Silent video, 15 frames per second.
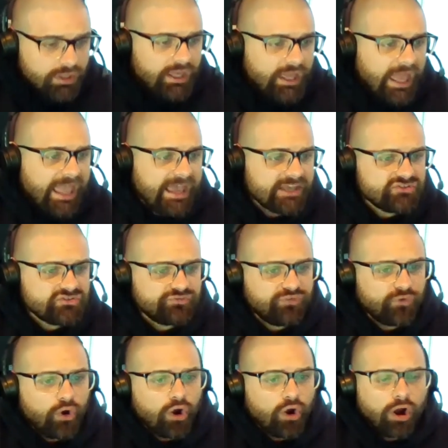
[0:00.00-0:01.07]
As
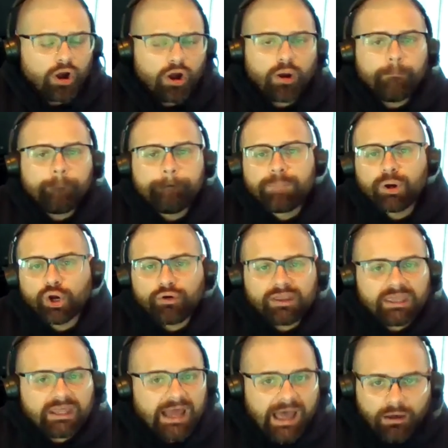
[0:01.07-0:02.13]
far
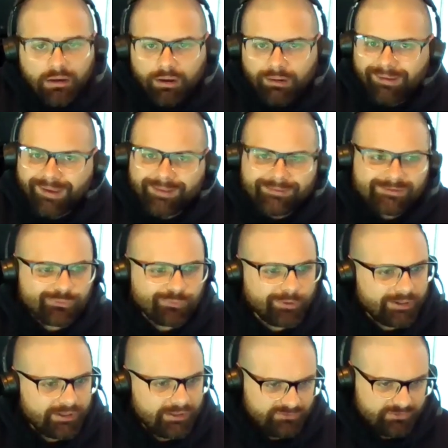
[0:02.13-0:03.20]
burring it out, again, this is where
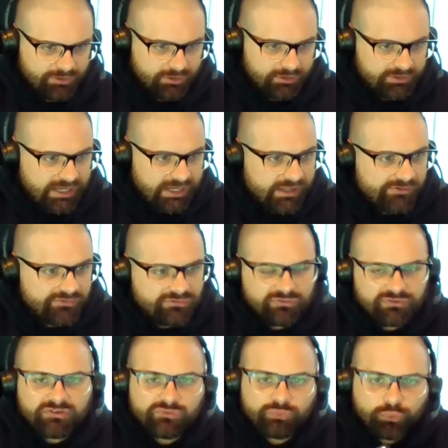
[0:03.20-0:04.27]
it gets good, guys.
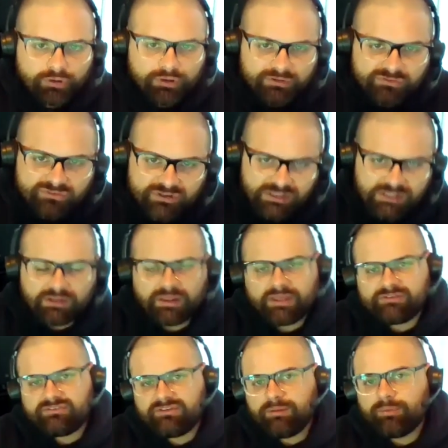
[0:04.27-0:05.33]
Since we're in a
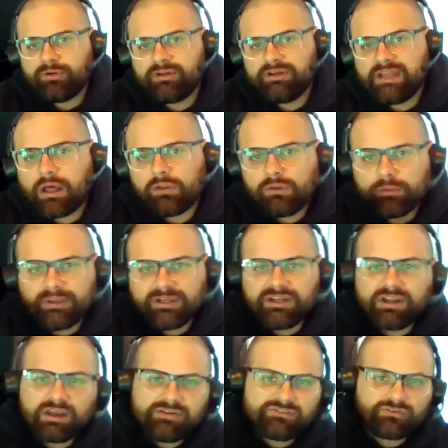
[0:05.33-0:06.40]
C-class neighborhood now, a little bit
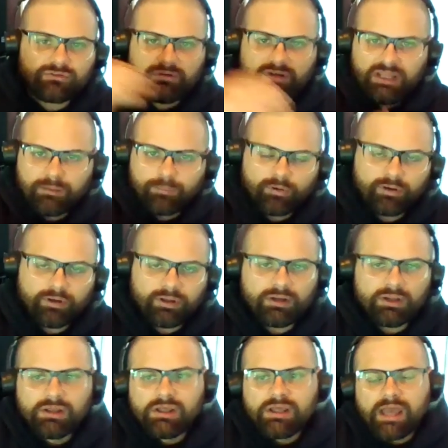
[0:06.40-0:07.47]
nicer neighborhood,
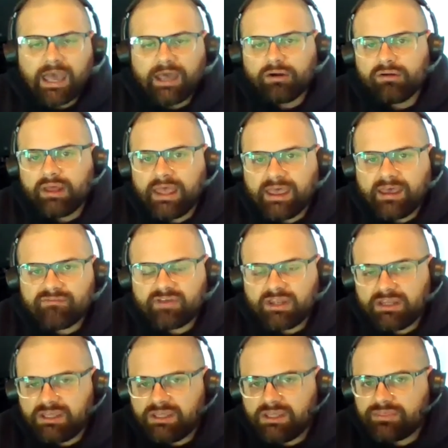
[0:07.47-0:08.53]
I don't have
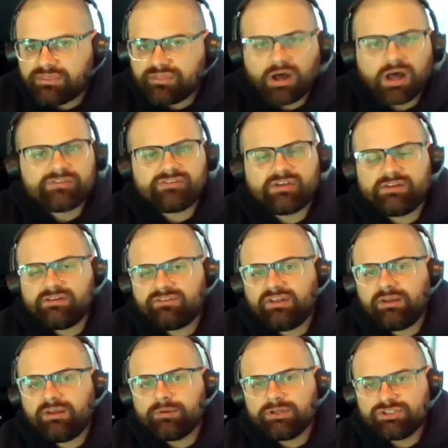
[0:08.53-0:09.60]
any thoughts on this
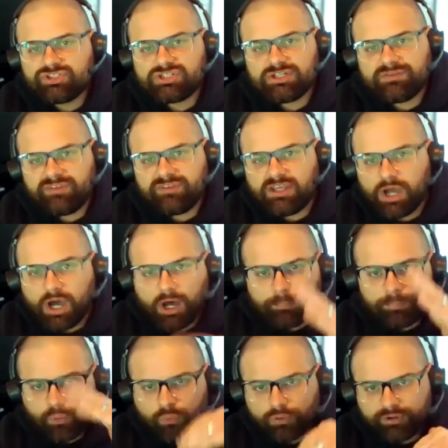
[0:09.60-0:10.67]
neighborhood shifting
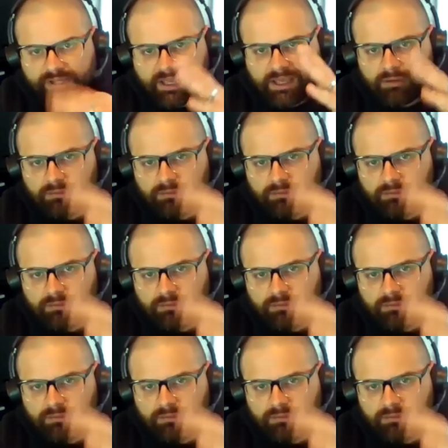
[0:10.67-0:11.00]
up or down